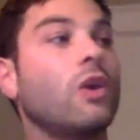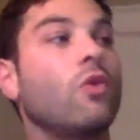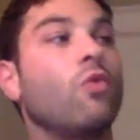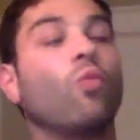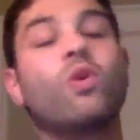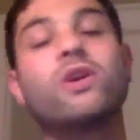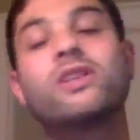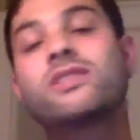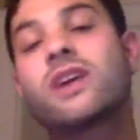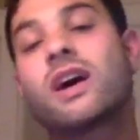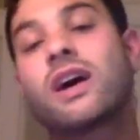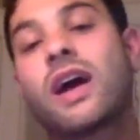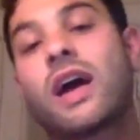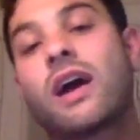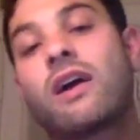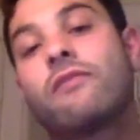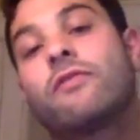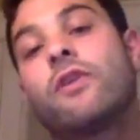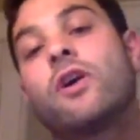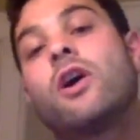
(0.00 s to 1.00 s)
Once I
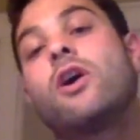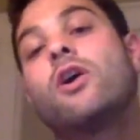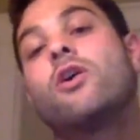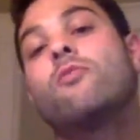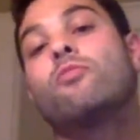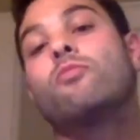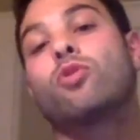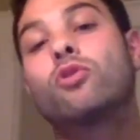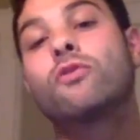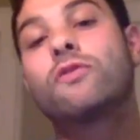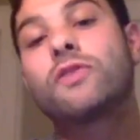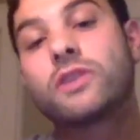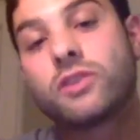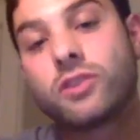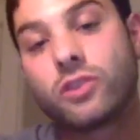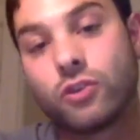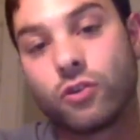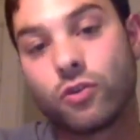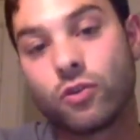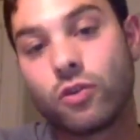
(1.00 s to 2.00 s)
have proven
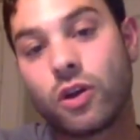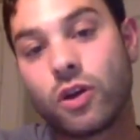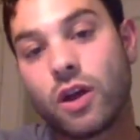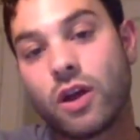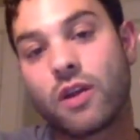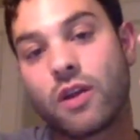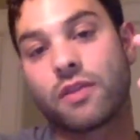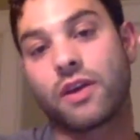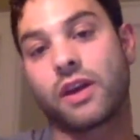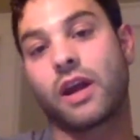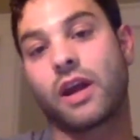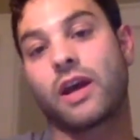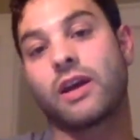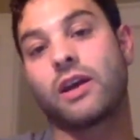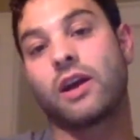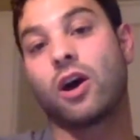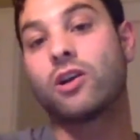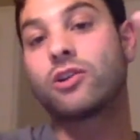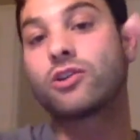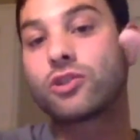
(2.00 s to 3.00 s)
to you that
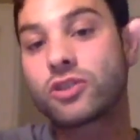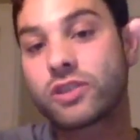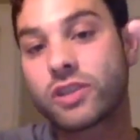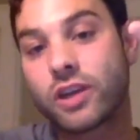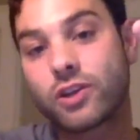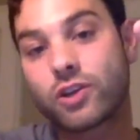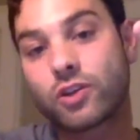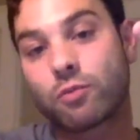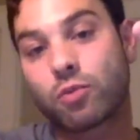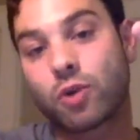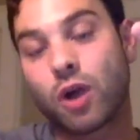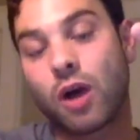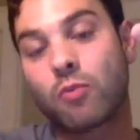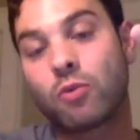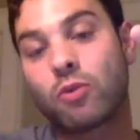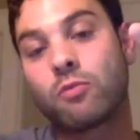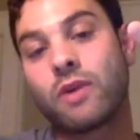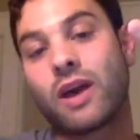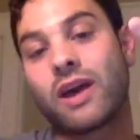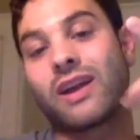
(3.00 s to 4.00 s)
I understand your
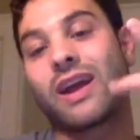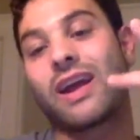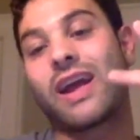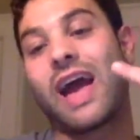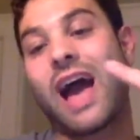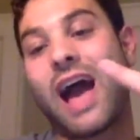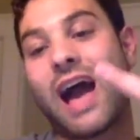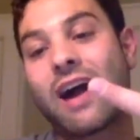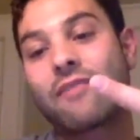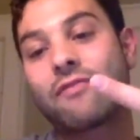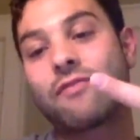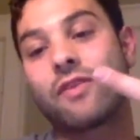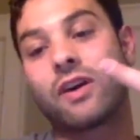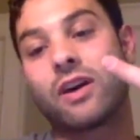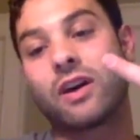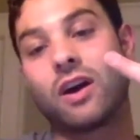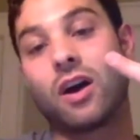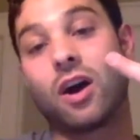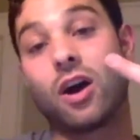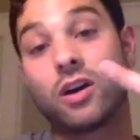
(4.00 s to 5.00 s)
problem and I have
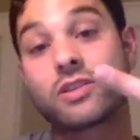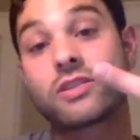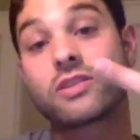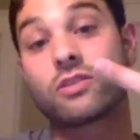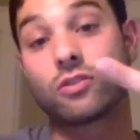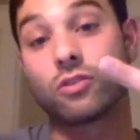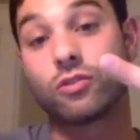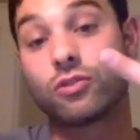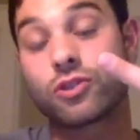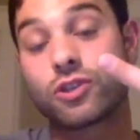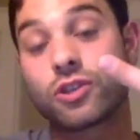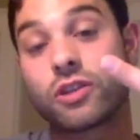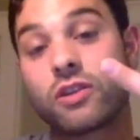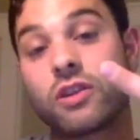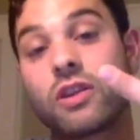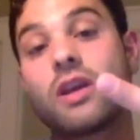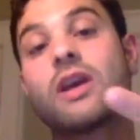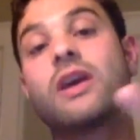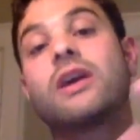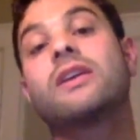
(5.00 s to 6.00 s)
a
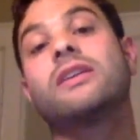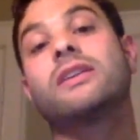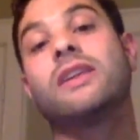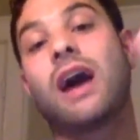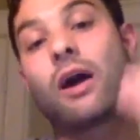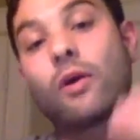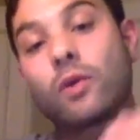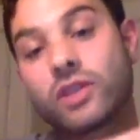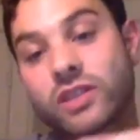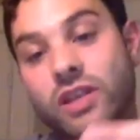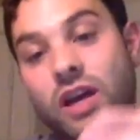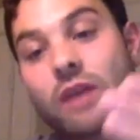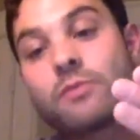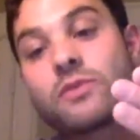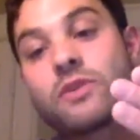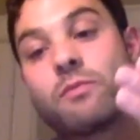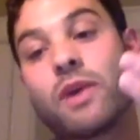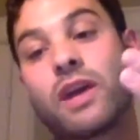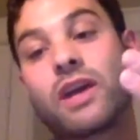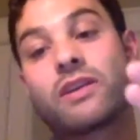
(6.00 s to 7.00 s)
solution, now it's time
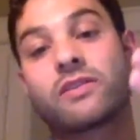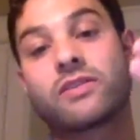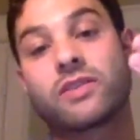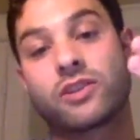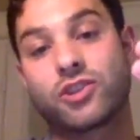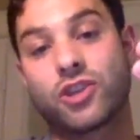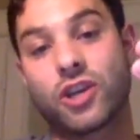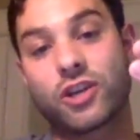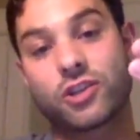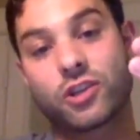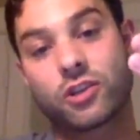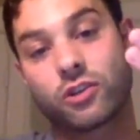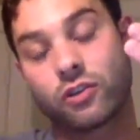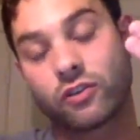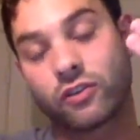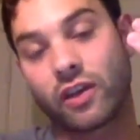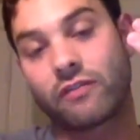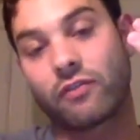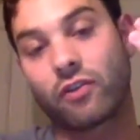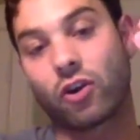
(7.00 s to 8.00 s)
to make a suggestion
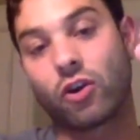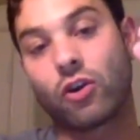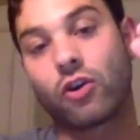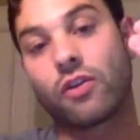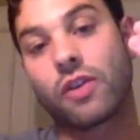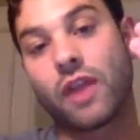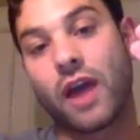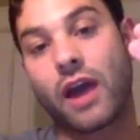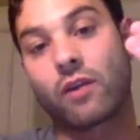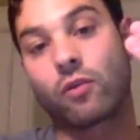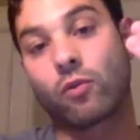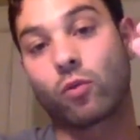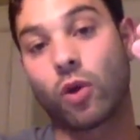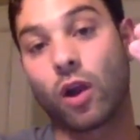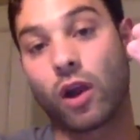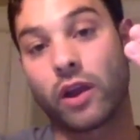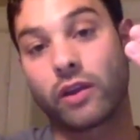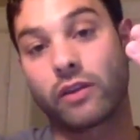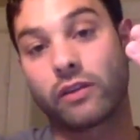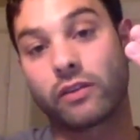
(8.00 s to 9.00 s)
because I've earned that
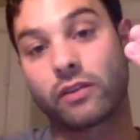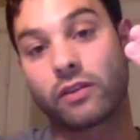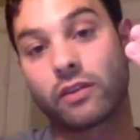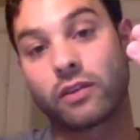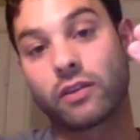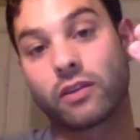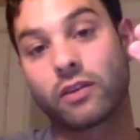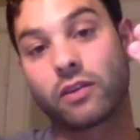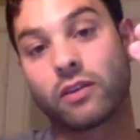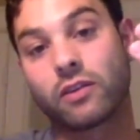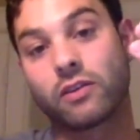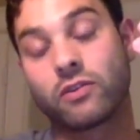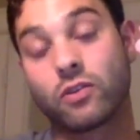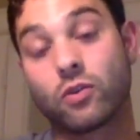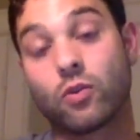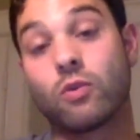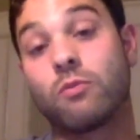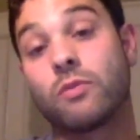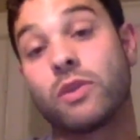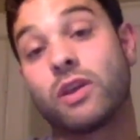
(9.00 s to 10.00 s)
right
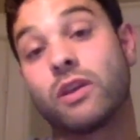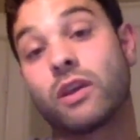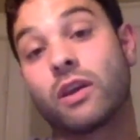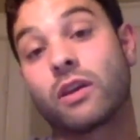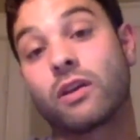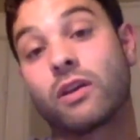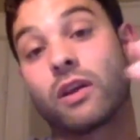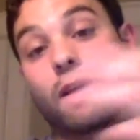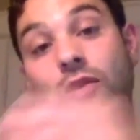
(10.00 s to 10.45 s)
to a meeting.